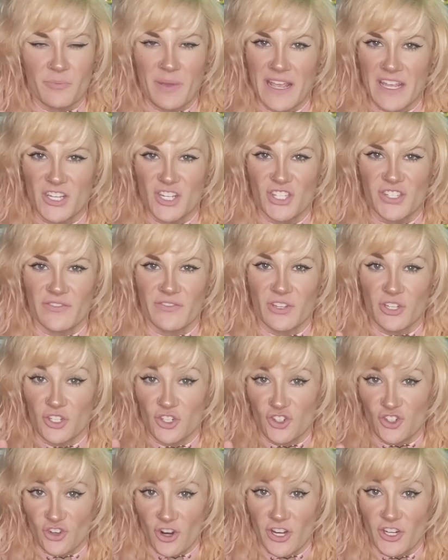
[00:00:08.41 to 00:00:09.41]
pages of
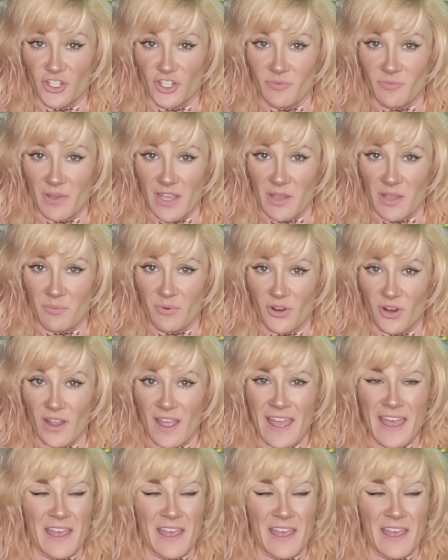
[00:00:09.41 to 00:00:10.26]
construction paper.